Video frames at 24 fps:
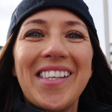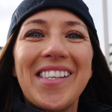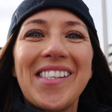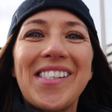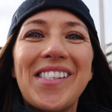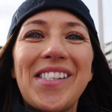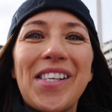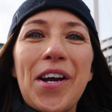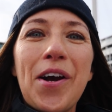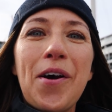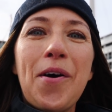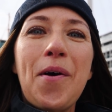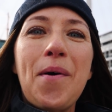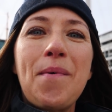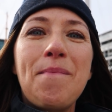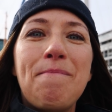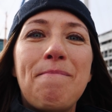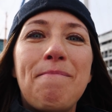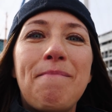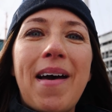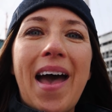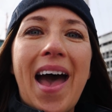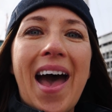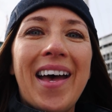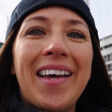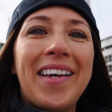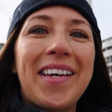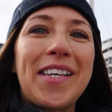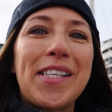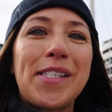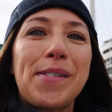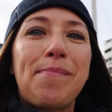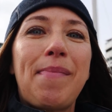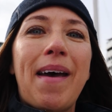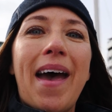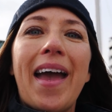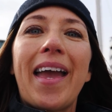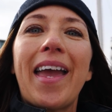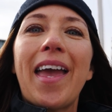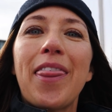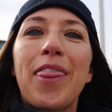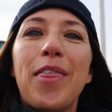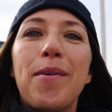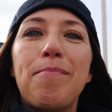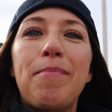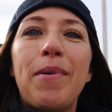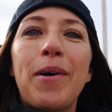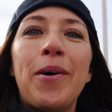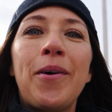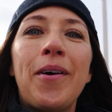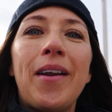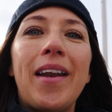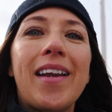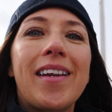So Matt is back at the boat,